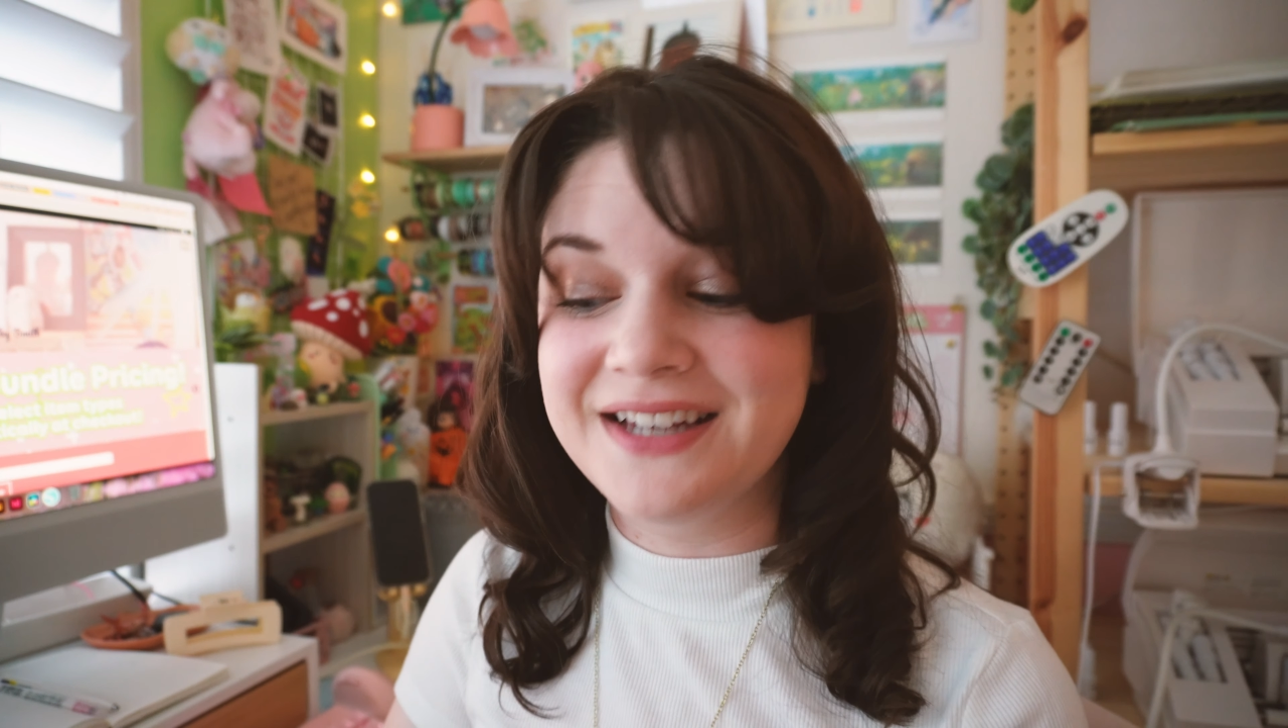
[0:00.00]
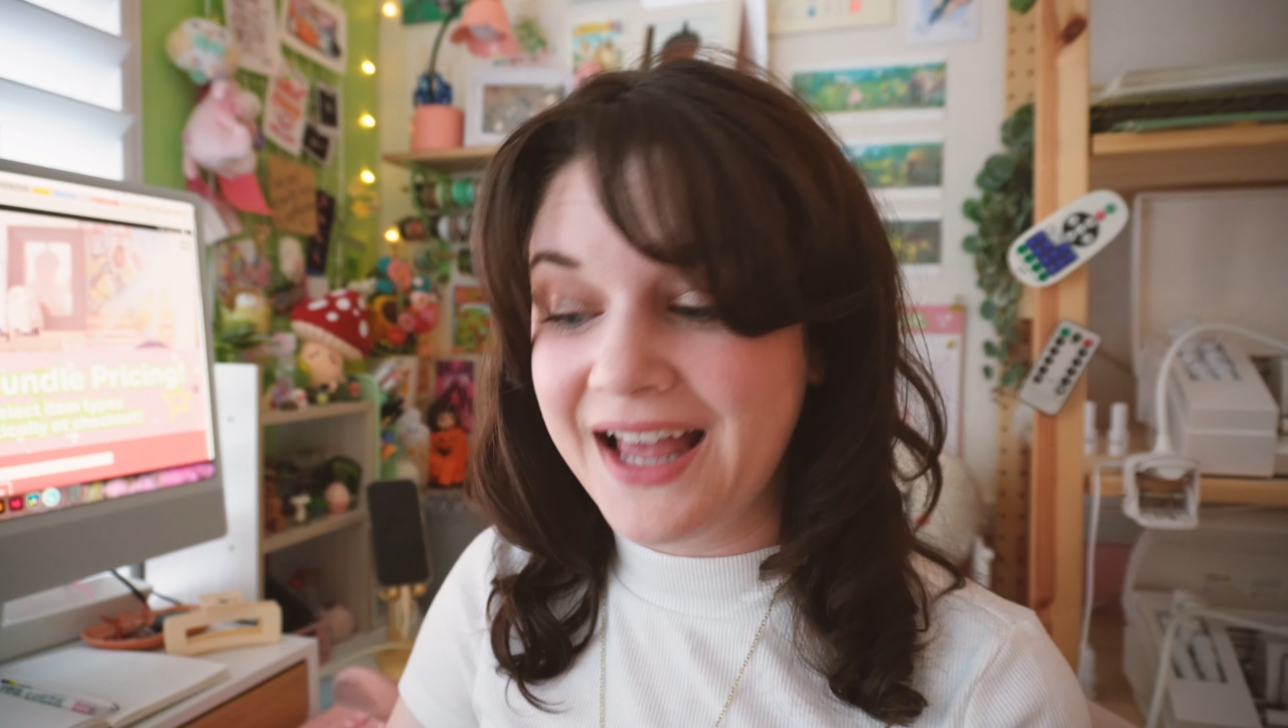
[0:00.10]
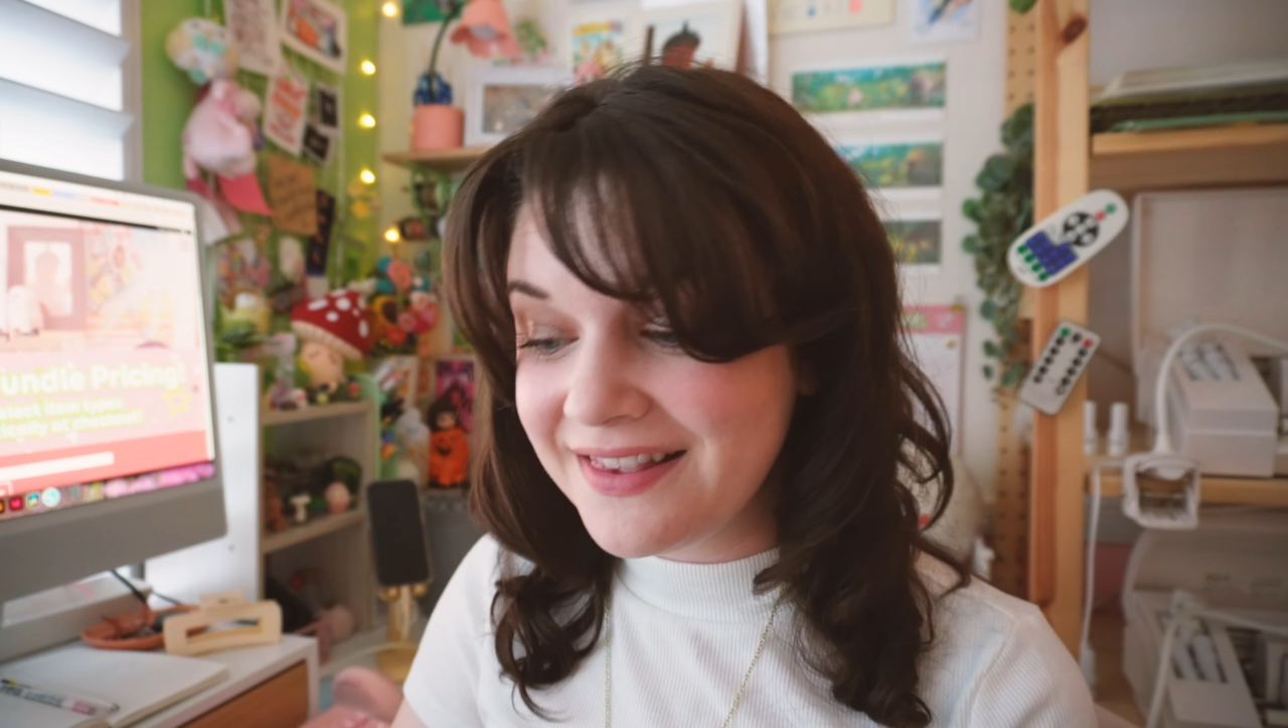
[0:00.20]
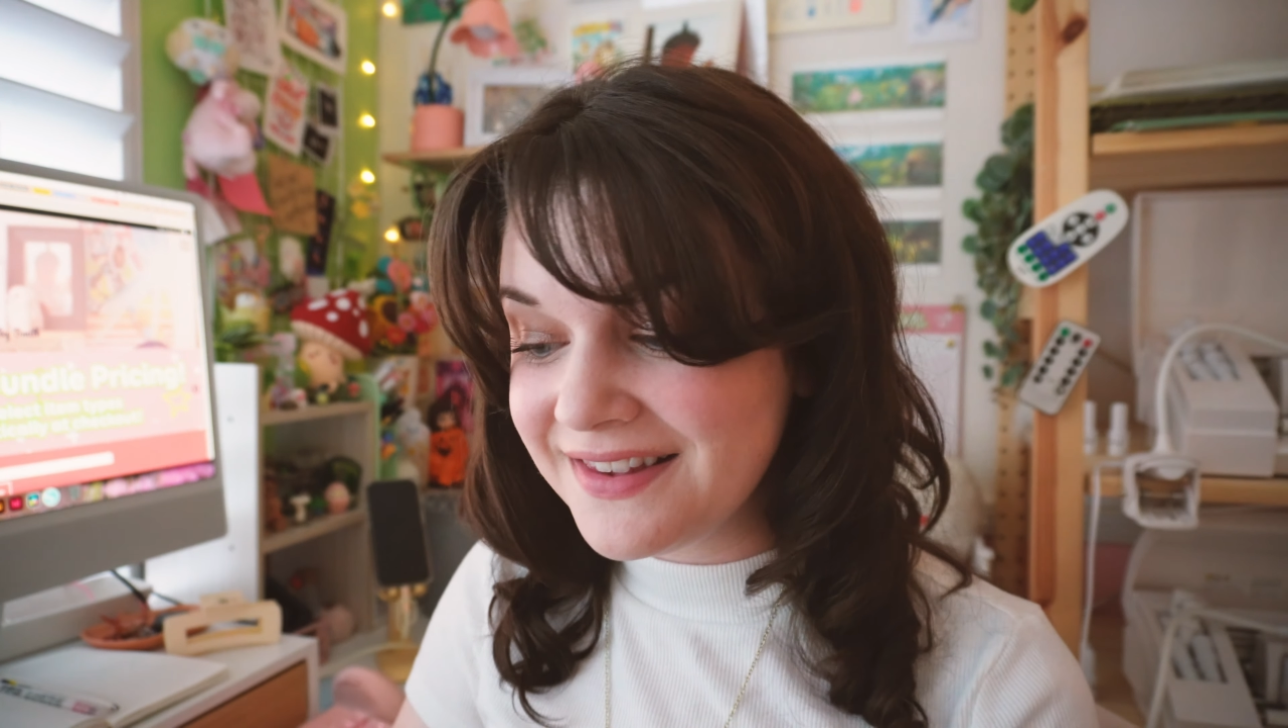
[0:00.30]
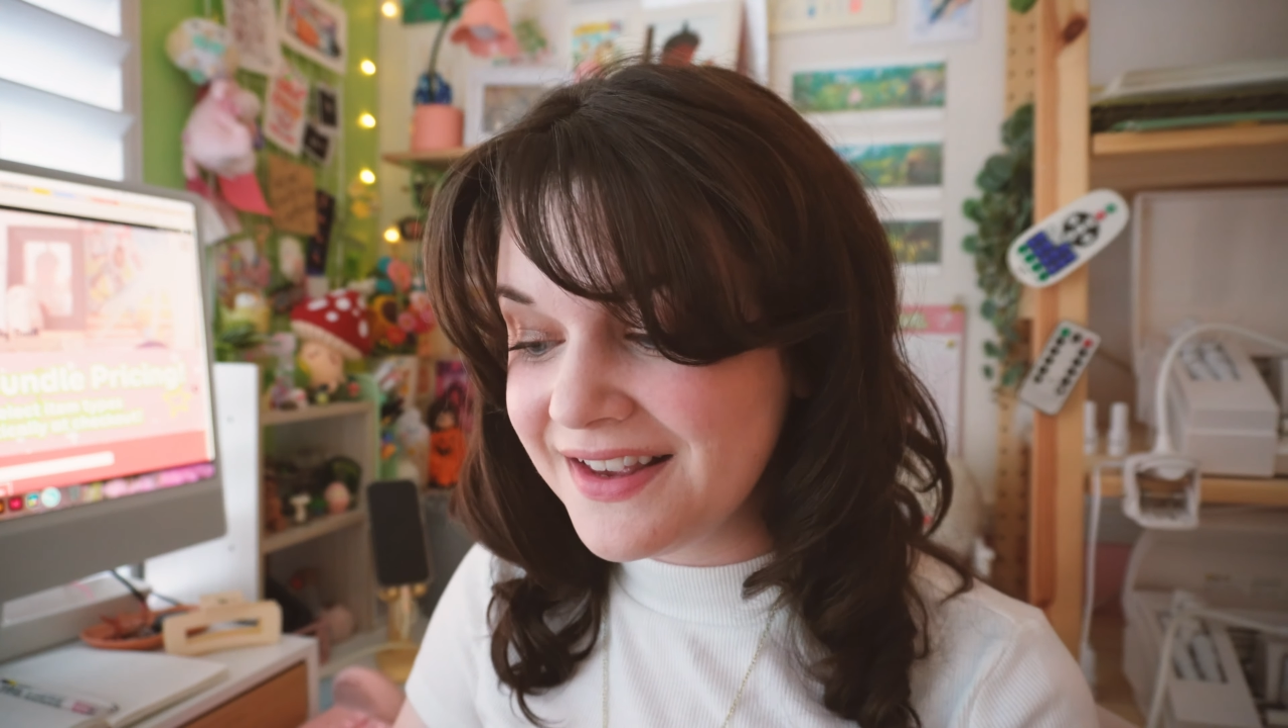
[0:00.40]
to
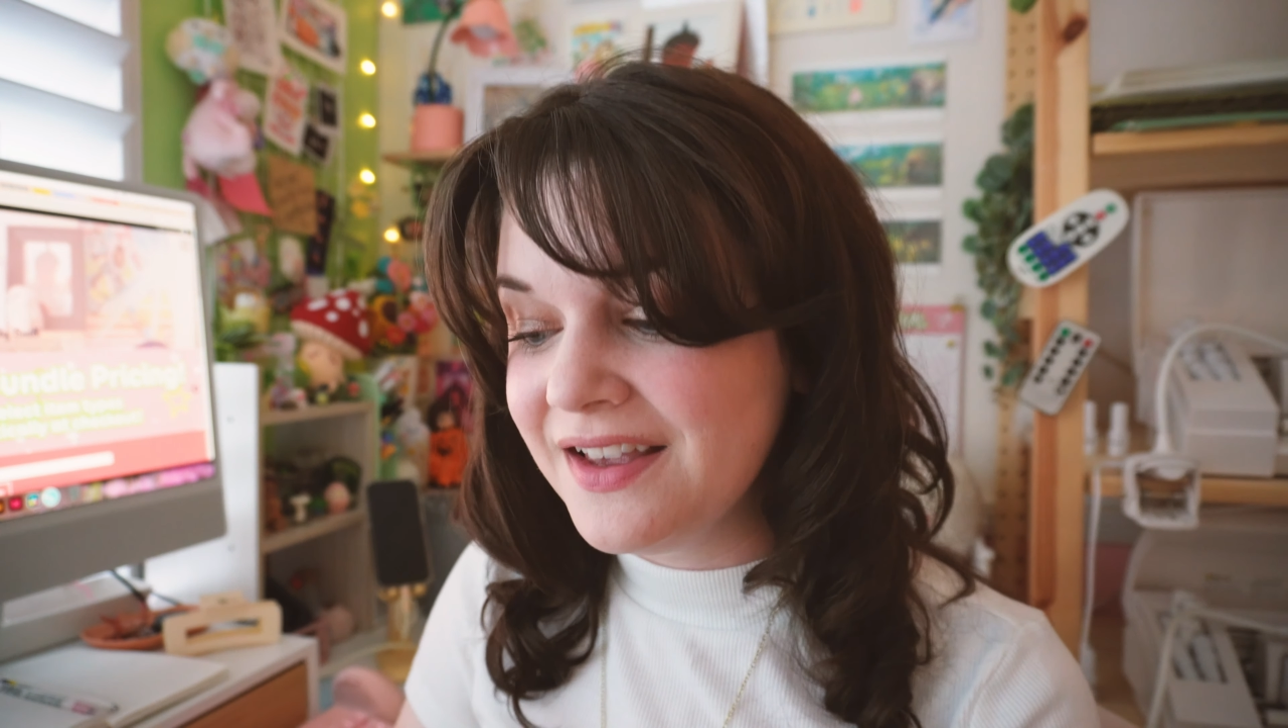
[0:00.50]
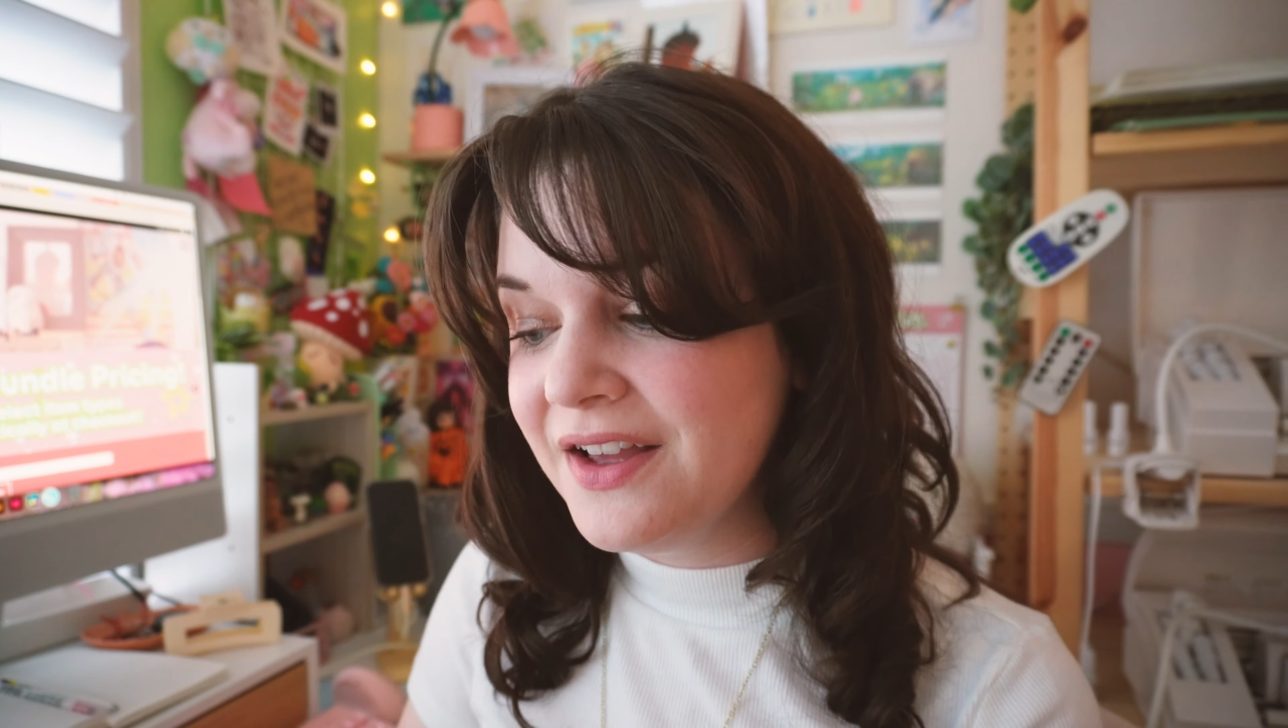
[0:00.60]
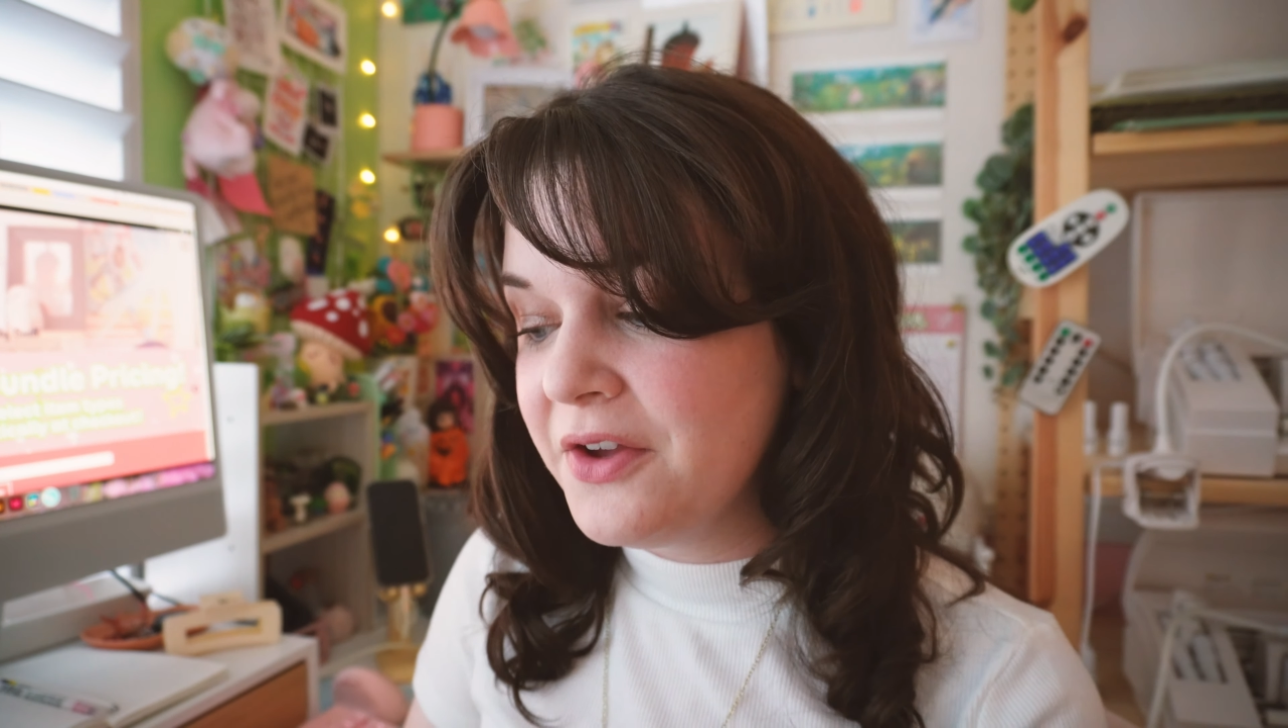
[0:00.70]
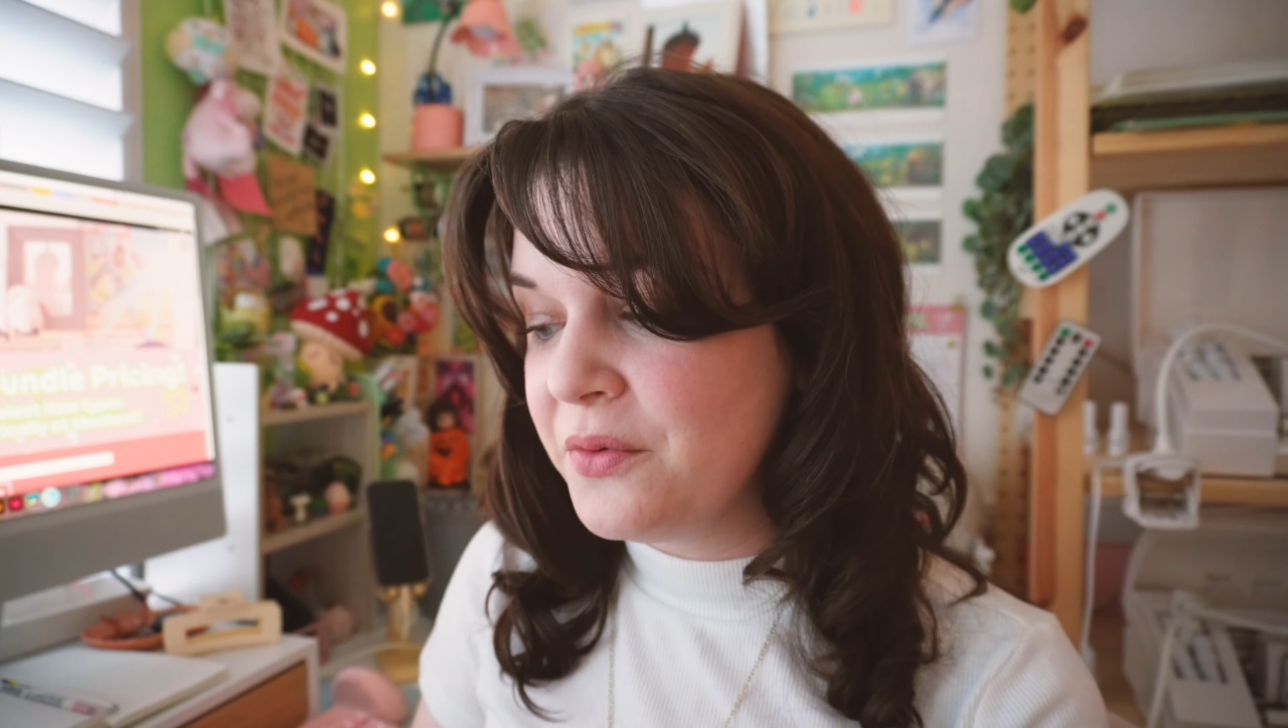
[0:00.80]
Etsy,